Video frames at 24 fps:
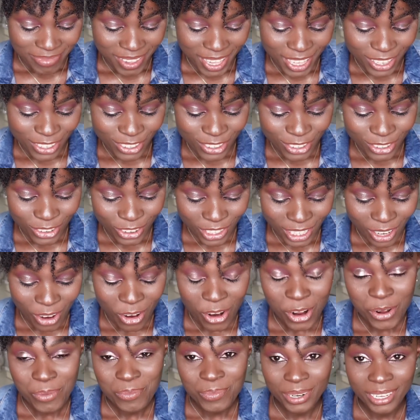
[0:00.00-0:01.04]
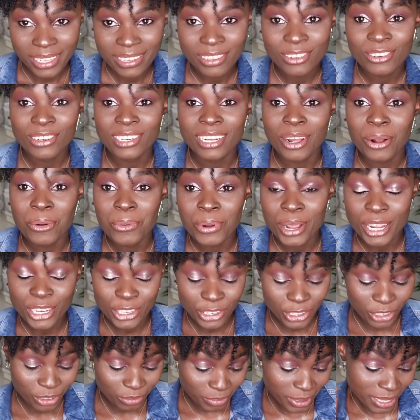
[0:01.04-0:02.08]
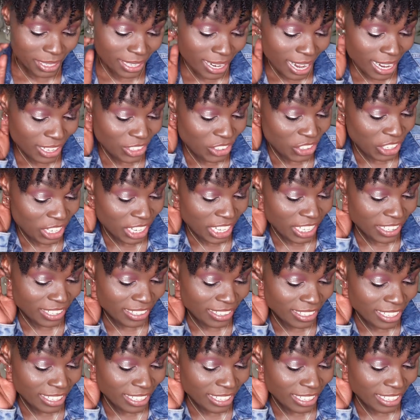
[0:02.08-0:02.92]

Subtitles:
it's not a question, but actually it's